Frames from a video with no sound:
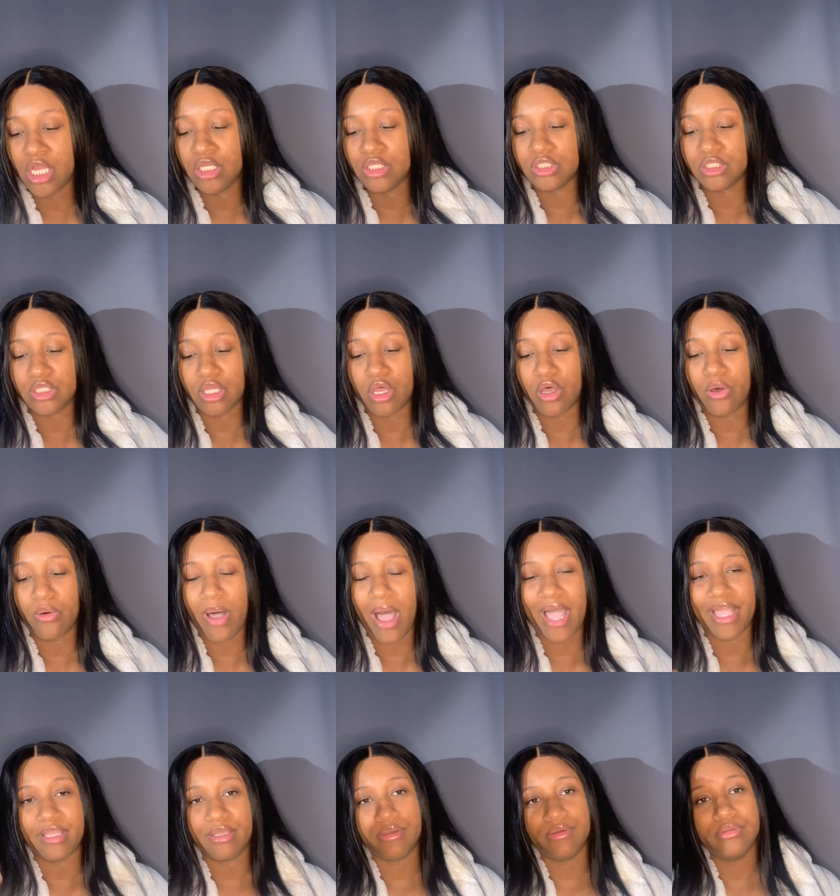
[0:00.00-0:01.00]
So I
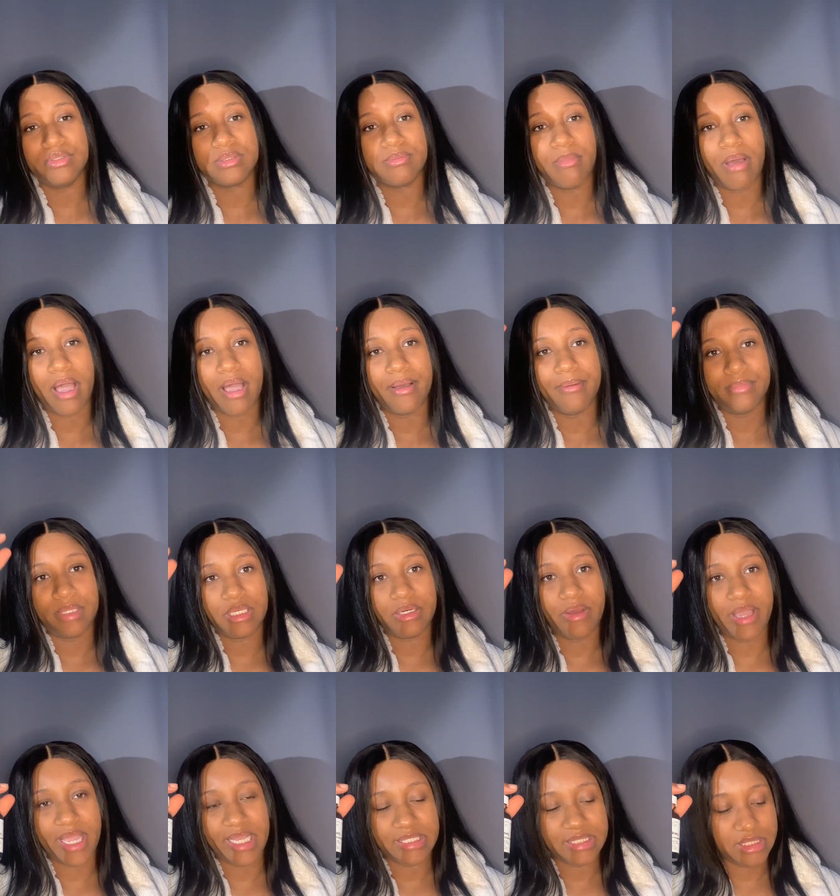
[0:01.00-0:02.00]
use my amino
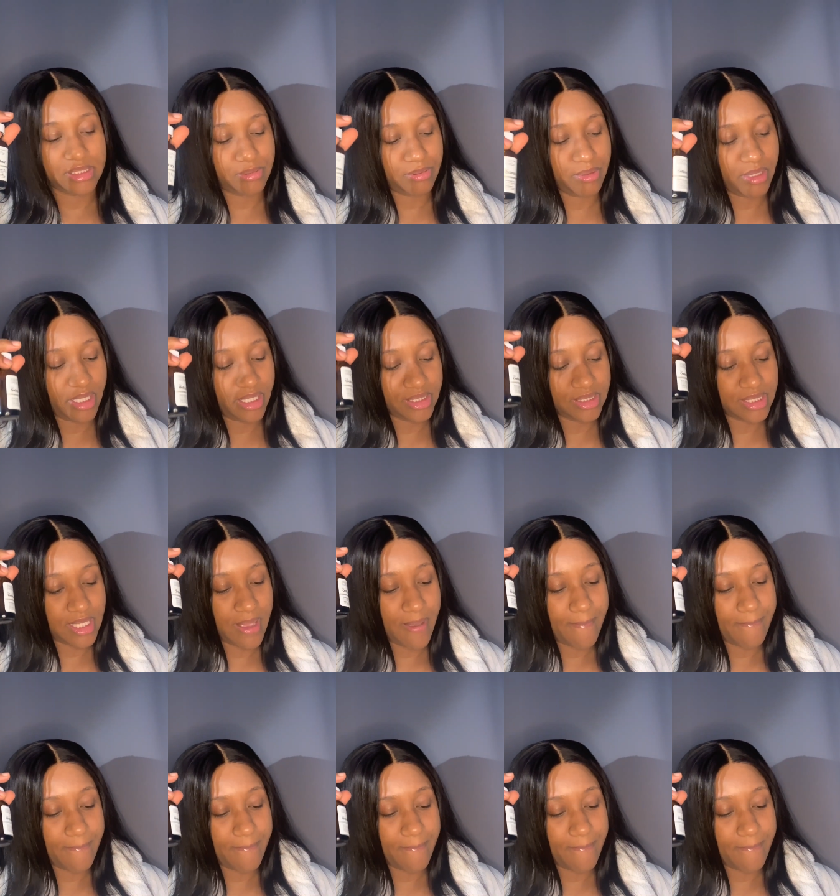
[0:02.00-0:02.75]
acids plus